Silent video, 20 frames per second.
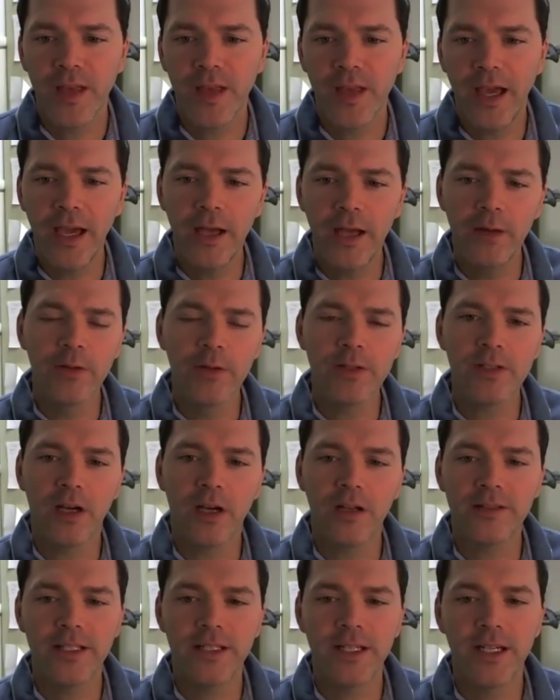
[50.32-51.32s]
Ex- end
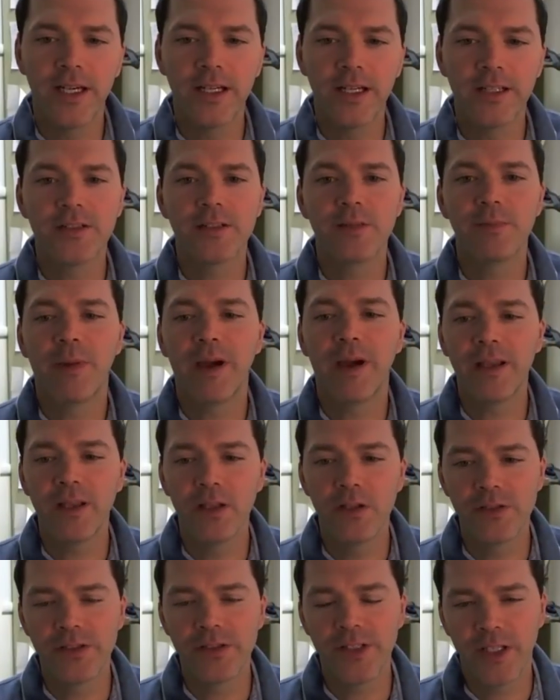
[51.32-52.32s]
result is by
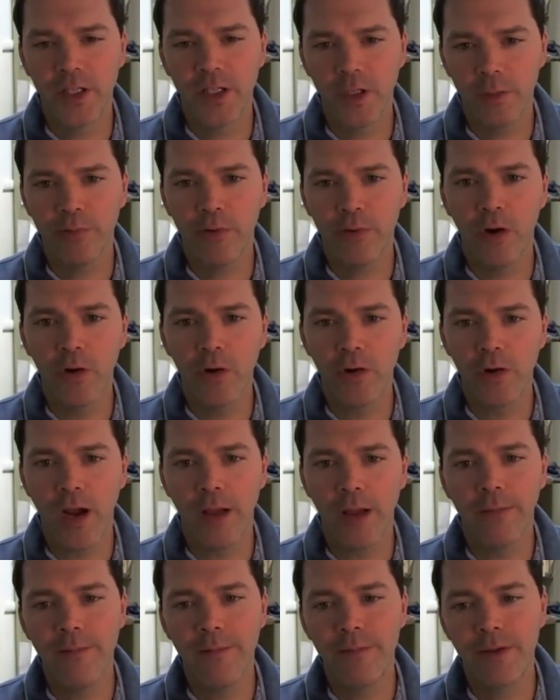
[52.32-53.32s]
using your
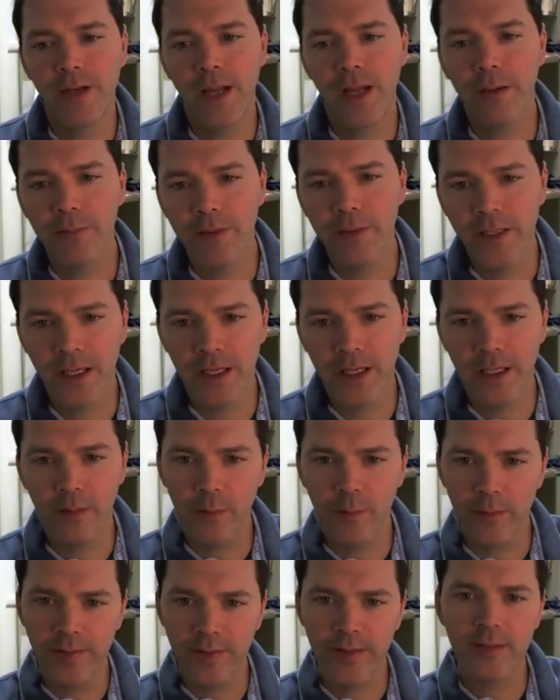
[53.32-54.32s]
program, I've been able to get in
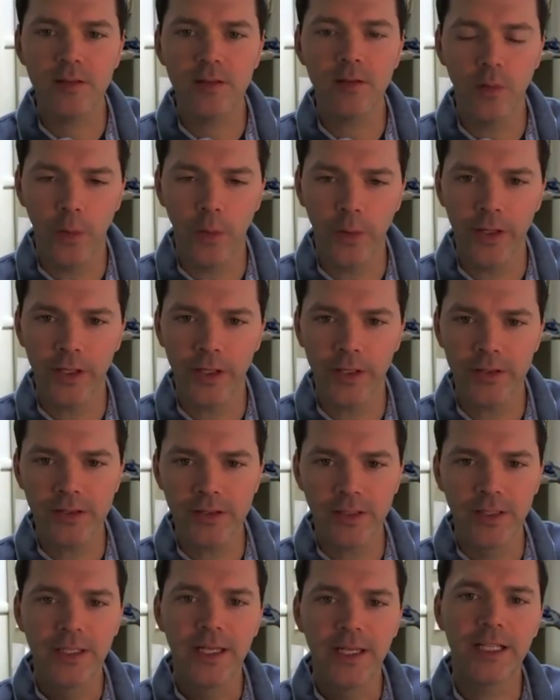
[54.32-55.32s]
with these lawyers,
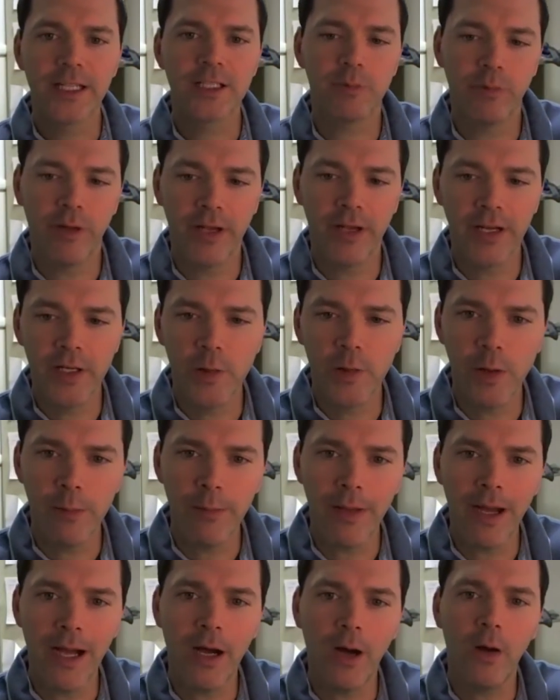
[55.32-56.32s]
explain to
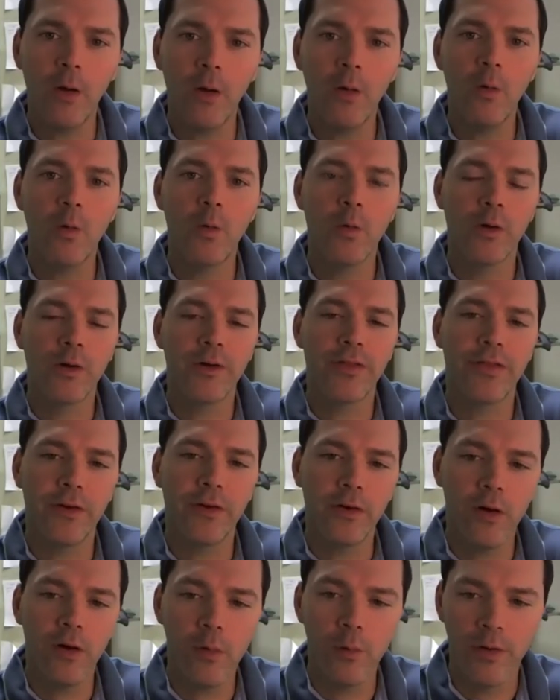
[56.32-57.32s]
them how we're
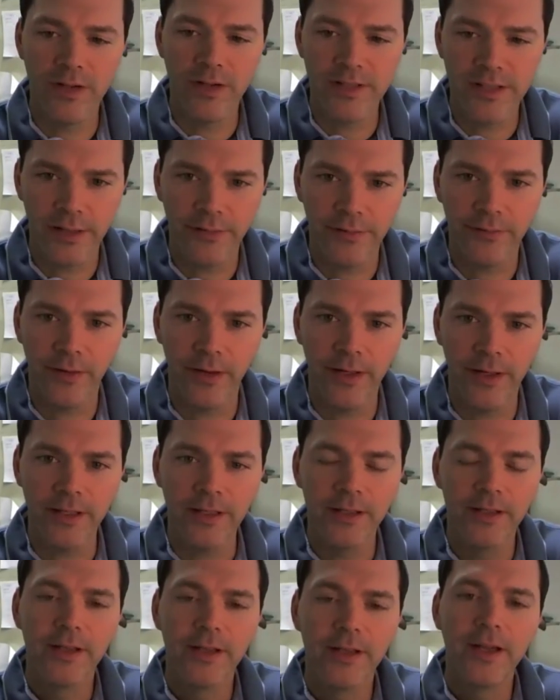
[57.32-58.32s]
thorough, we're different,
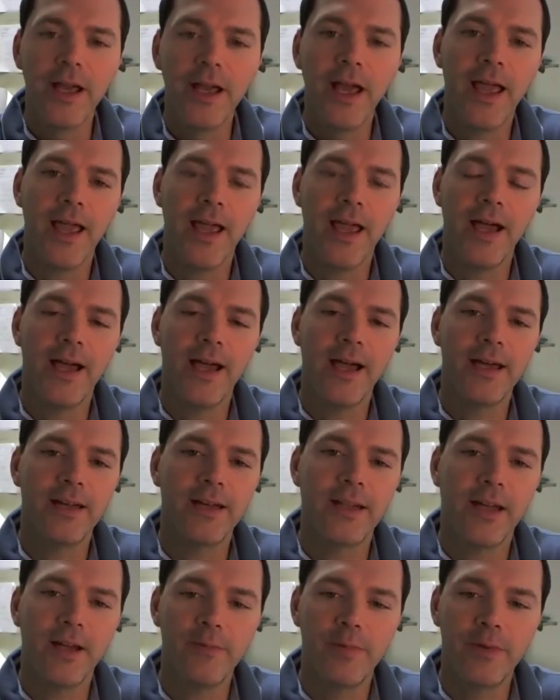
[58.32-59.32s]

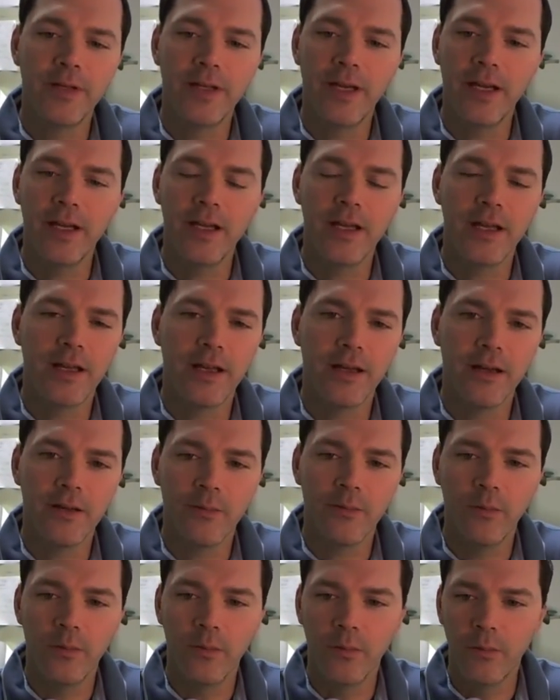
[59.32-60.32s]
and I've been
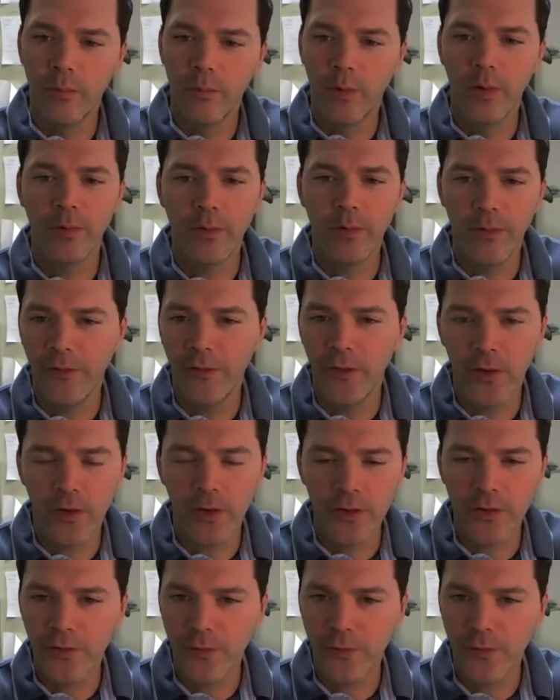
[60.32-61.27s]
getting more referrals